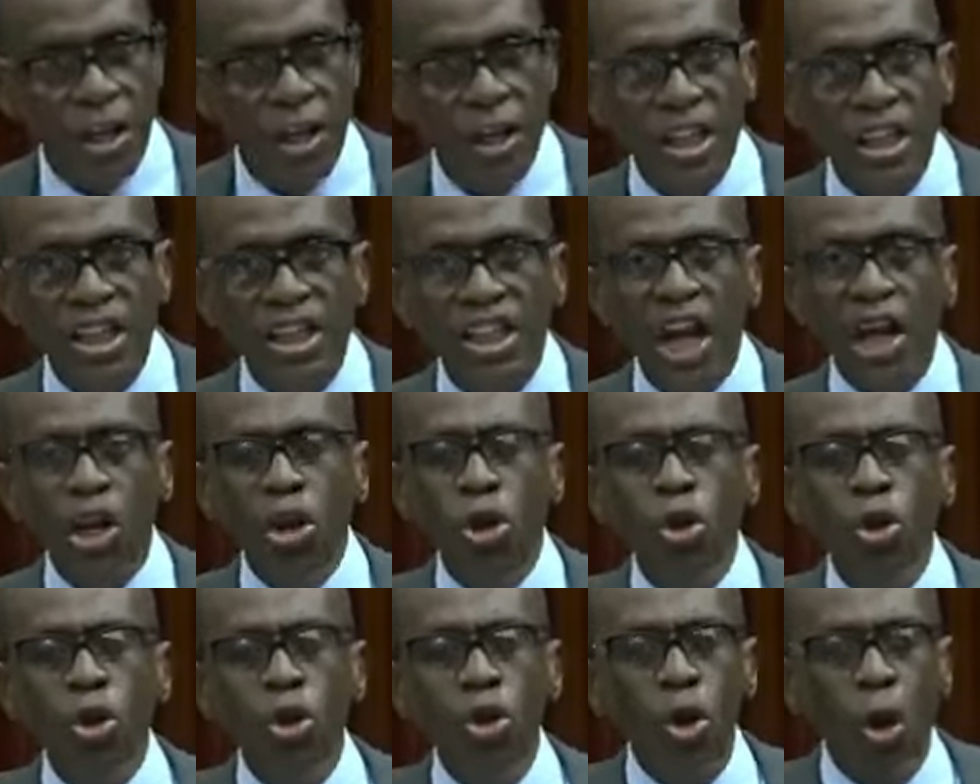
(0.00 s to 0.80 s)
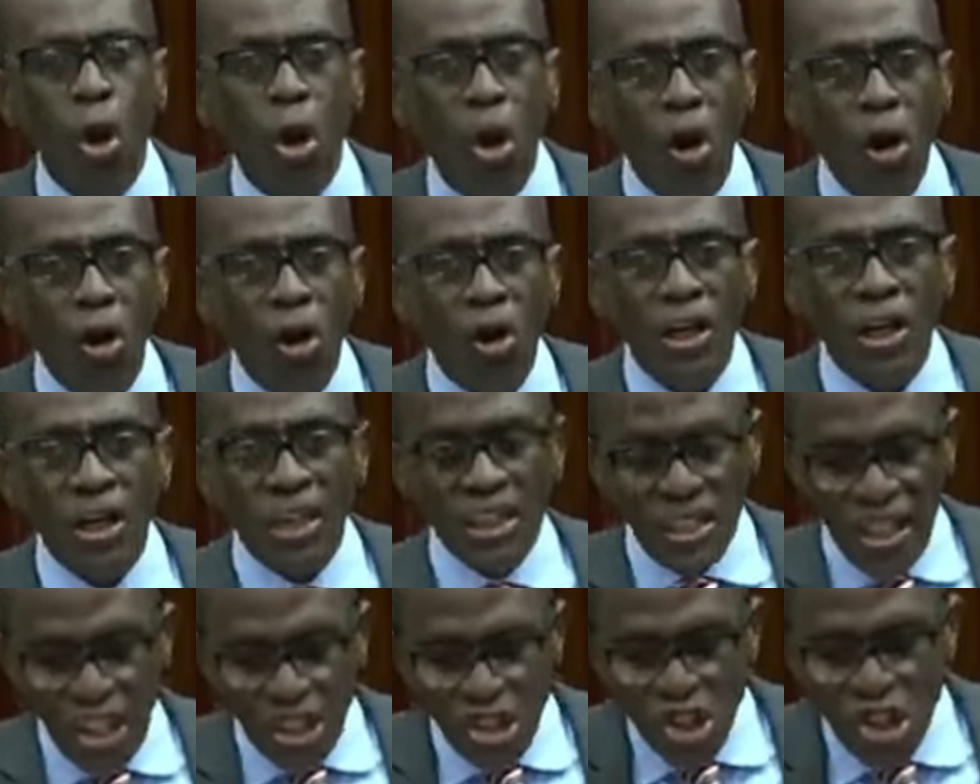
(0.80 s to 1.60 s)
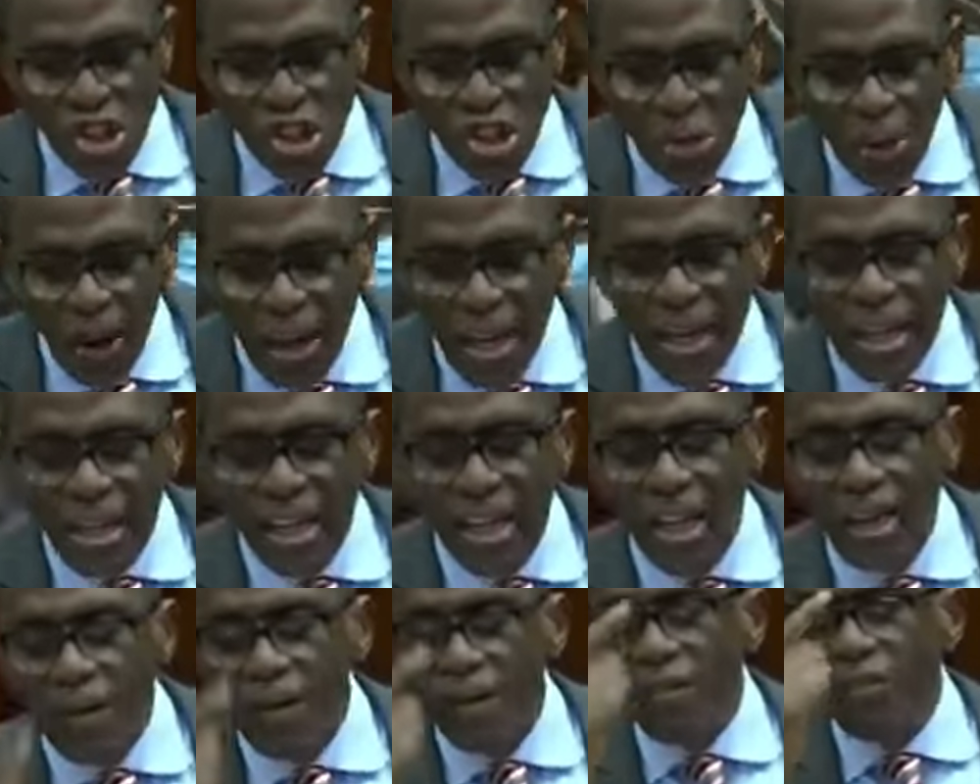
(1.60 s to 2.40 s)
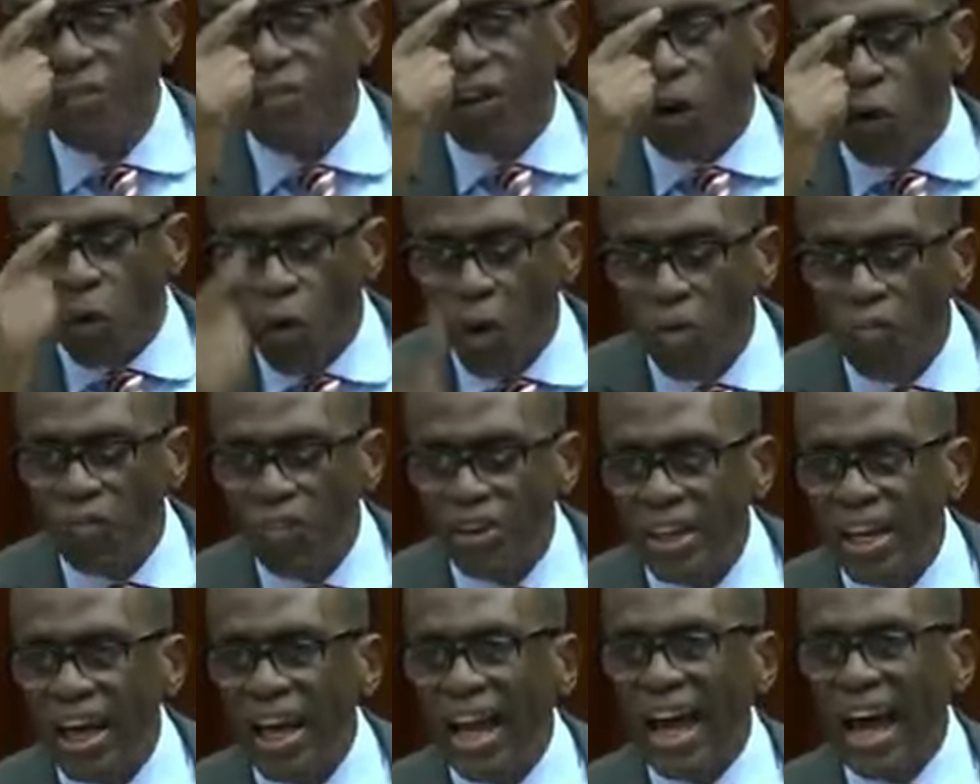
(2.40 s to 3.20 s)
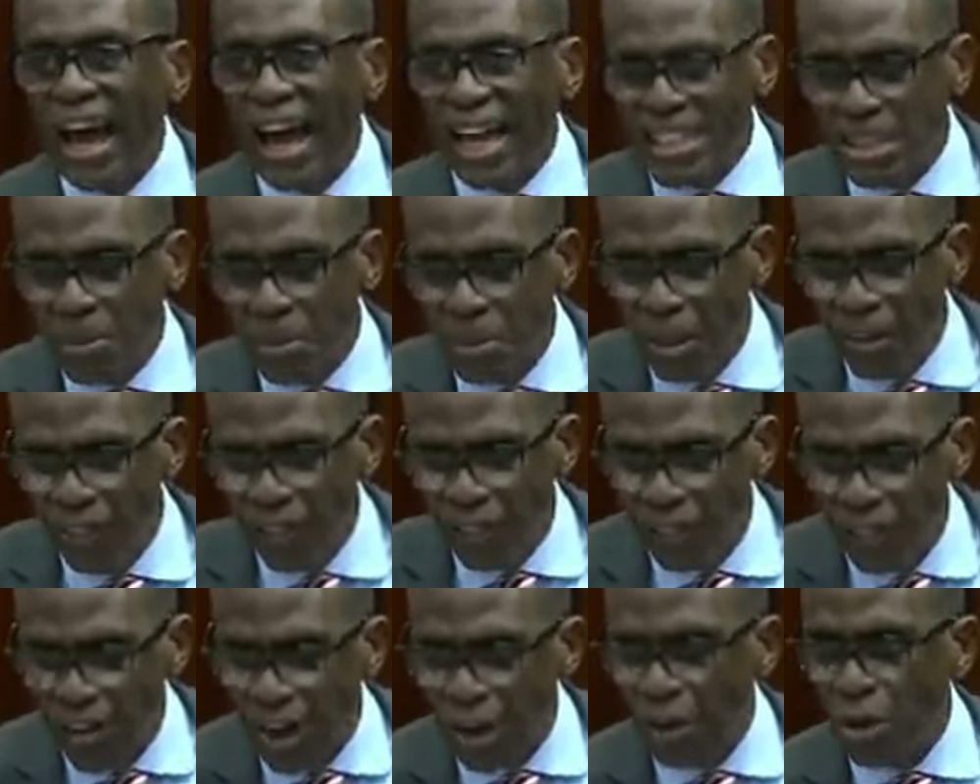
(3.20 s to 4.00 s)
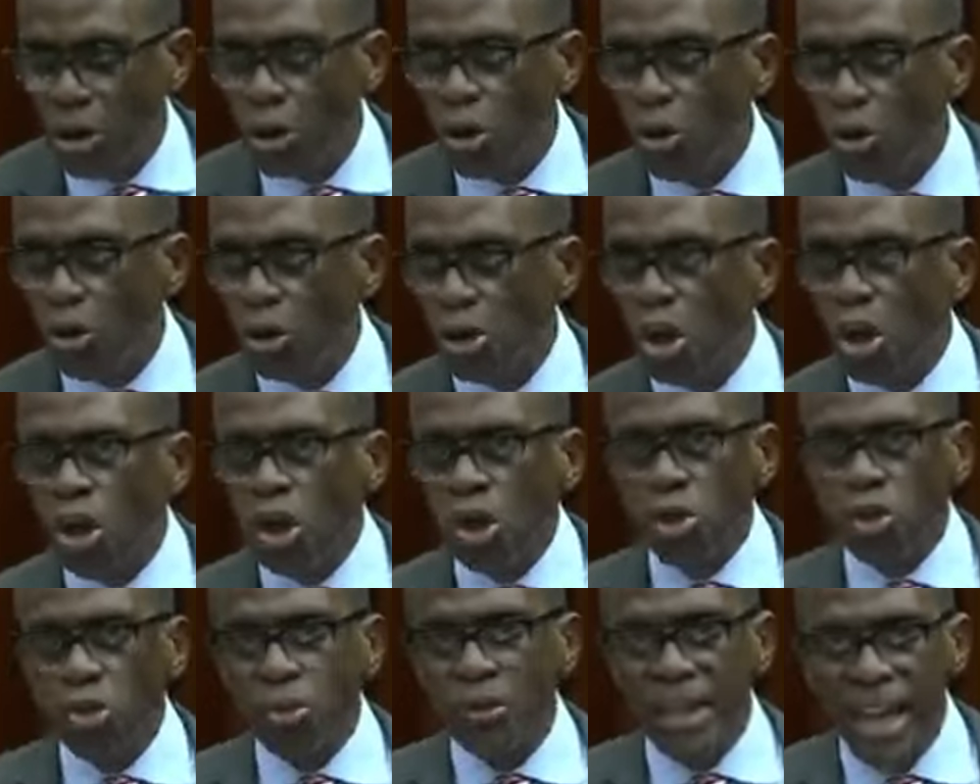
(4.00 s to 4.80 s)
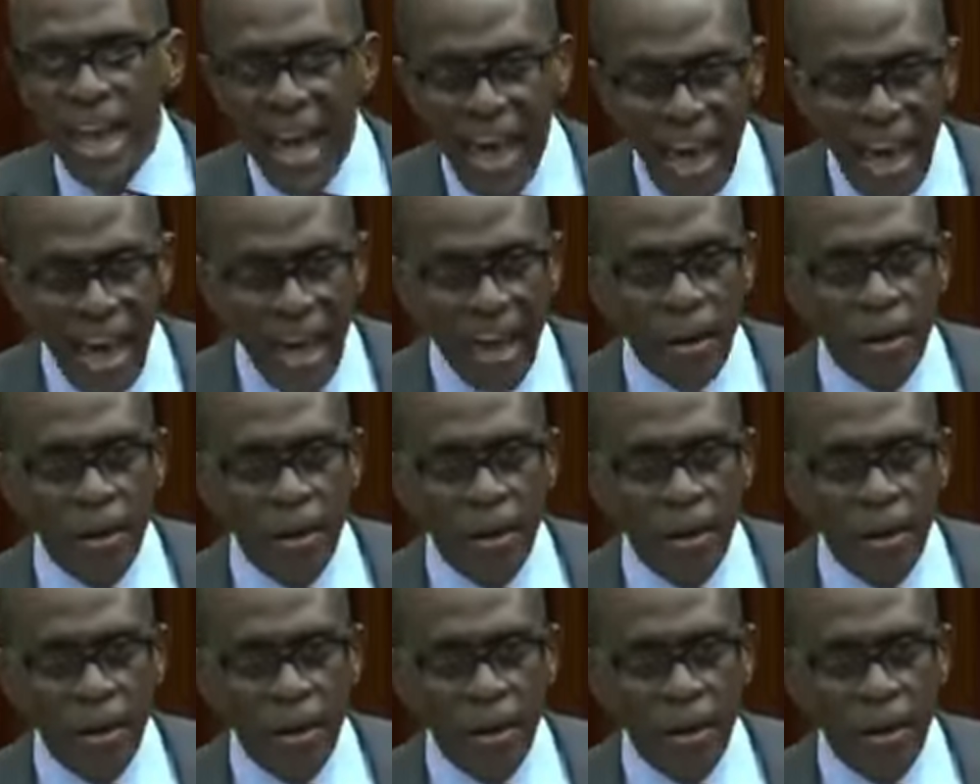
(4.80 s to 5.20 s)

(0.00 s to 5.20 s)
the trending for COVID has been very good. Today,